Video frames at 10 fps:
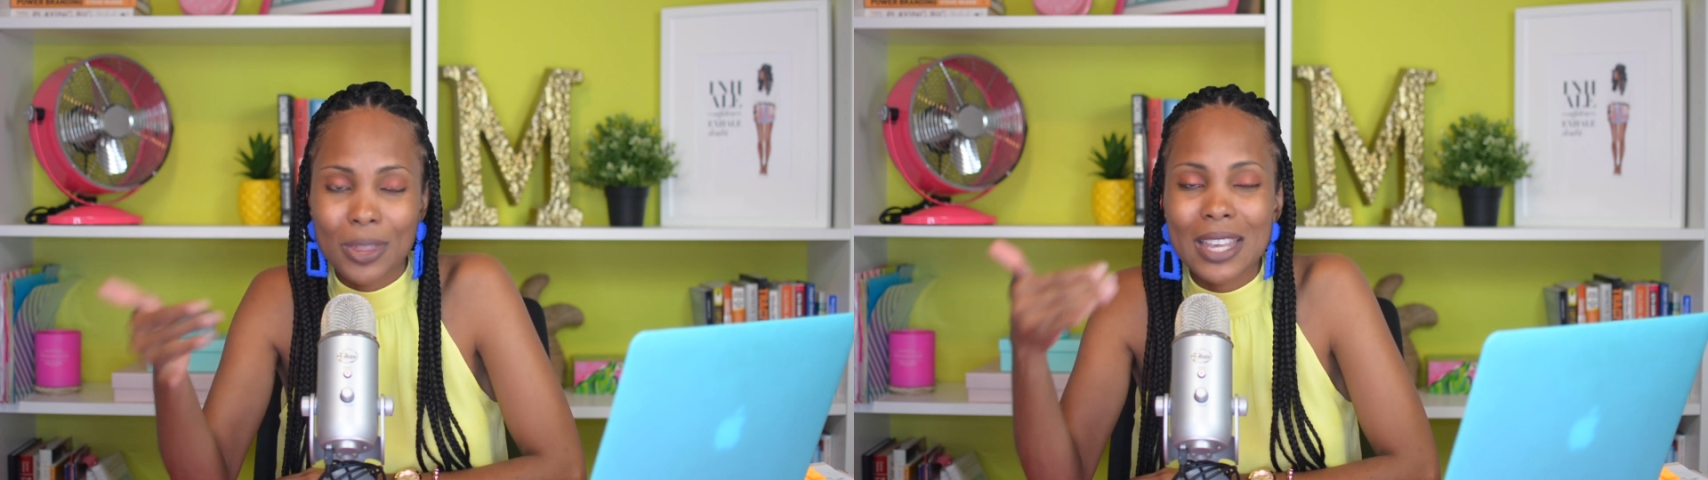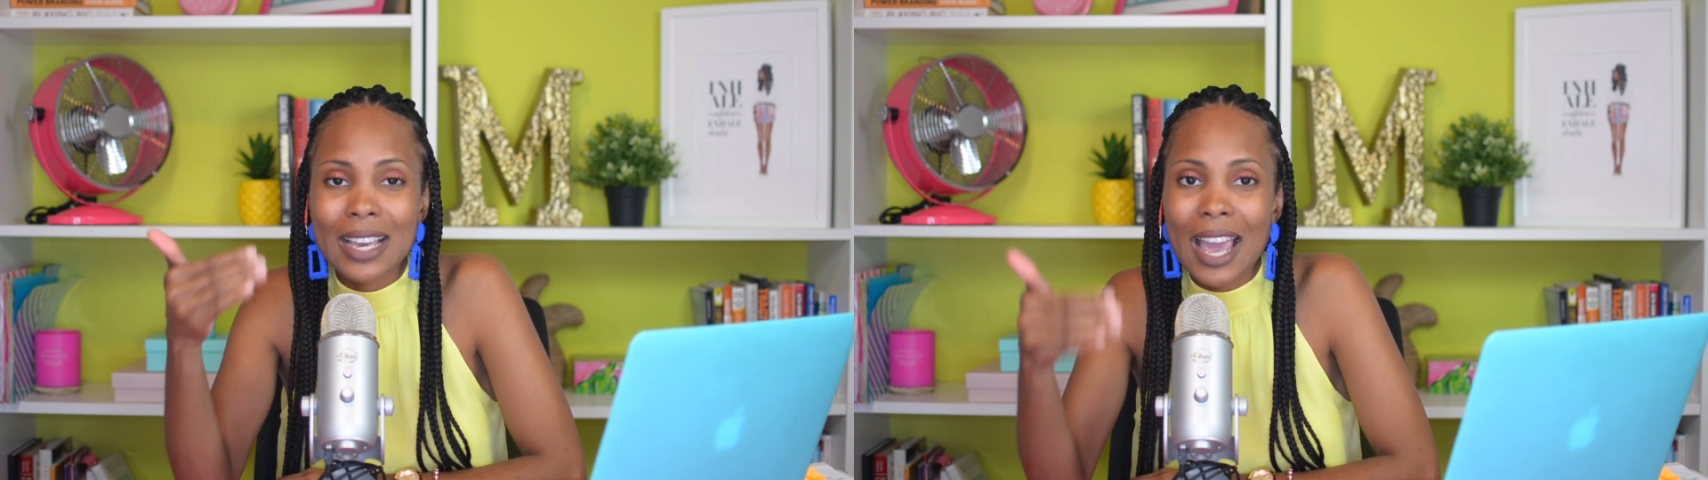
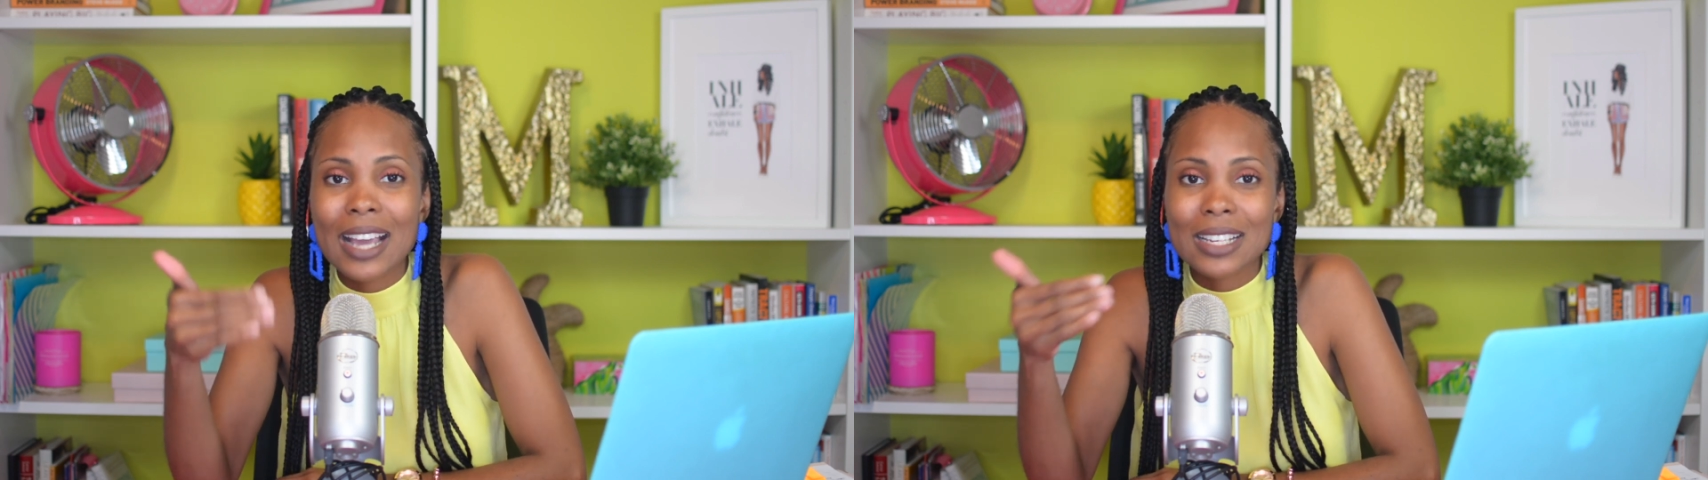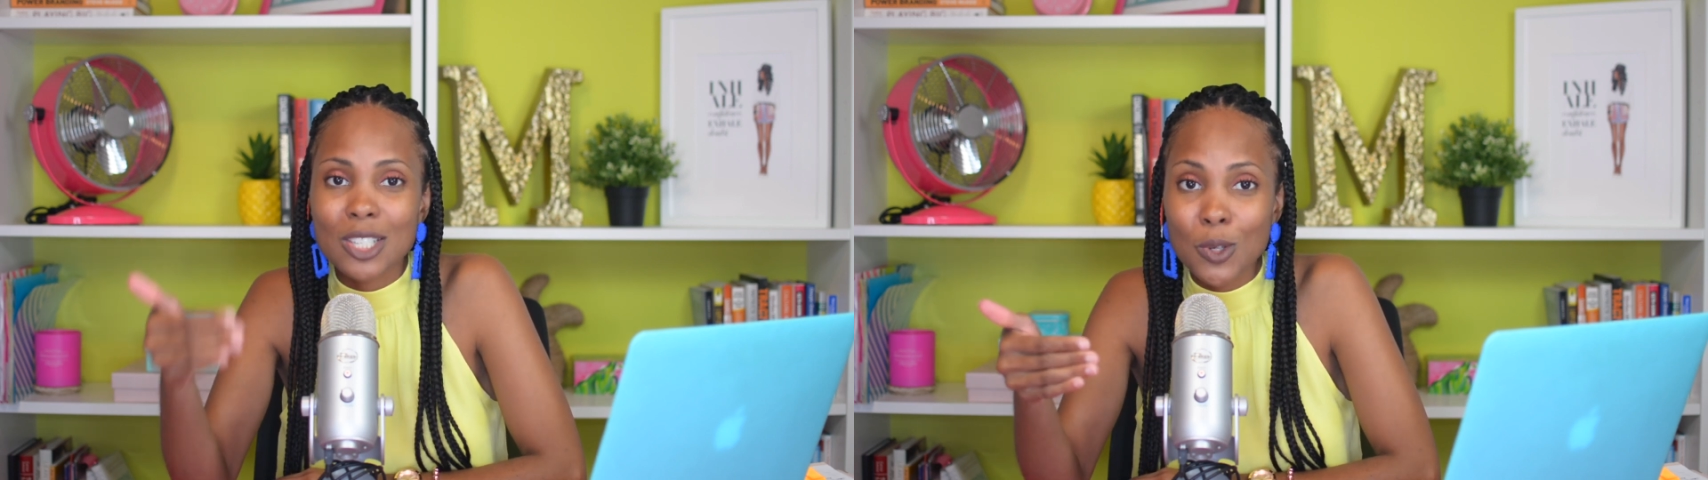but they
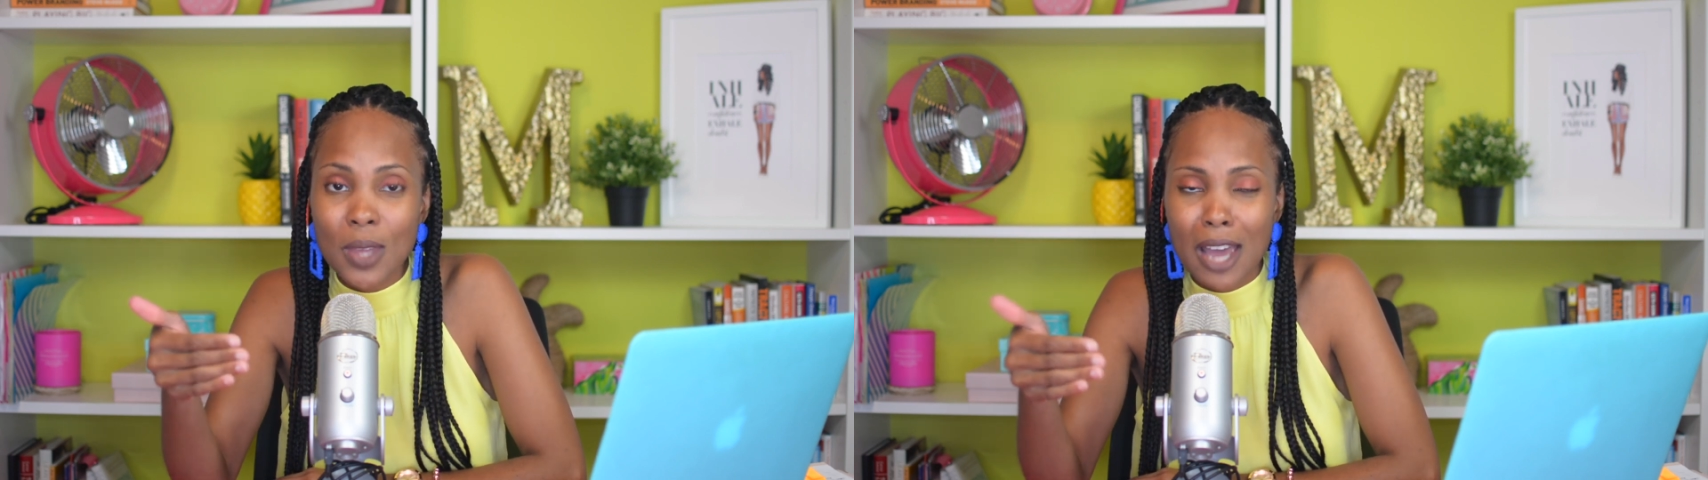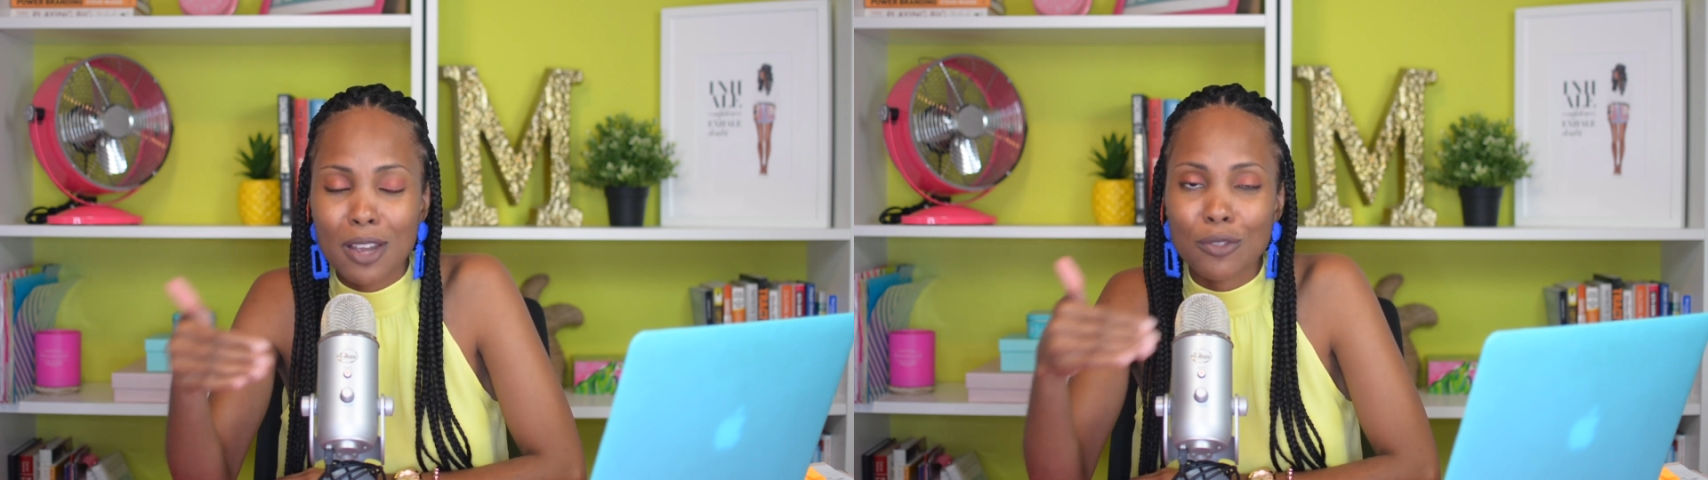can't do
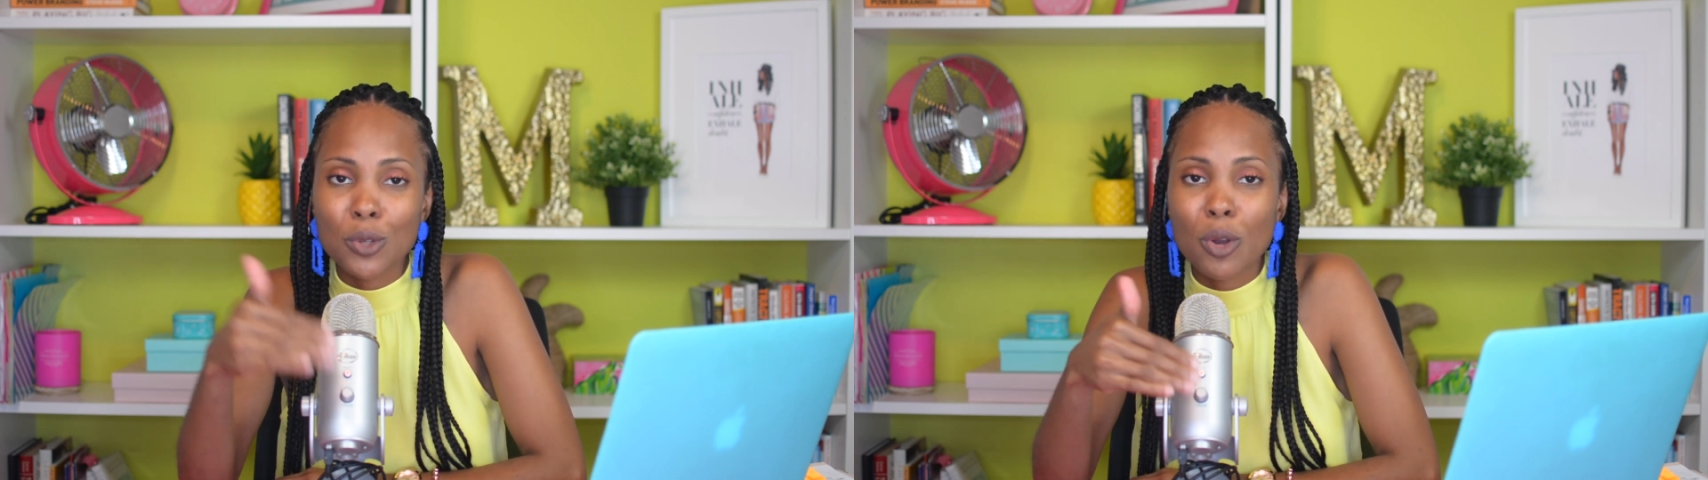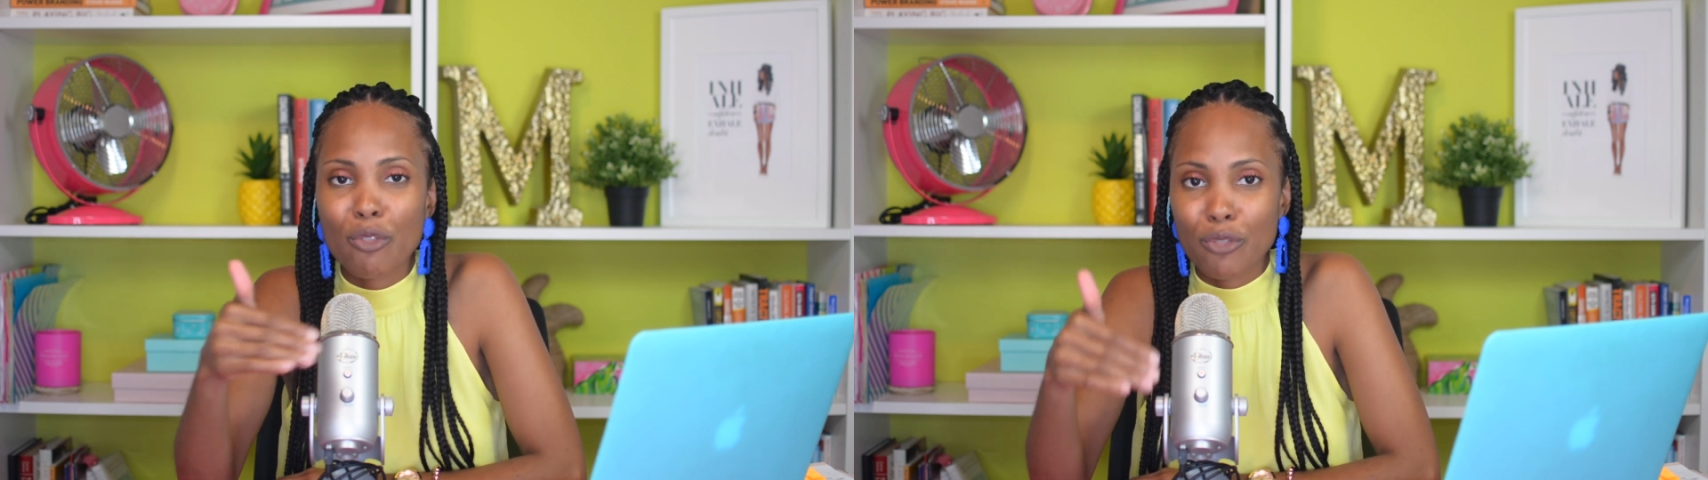that if you don't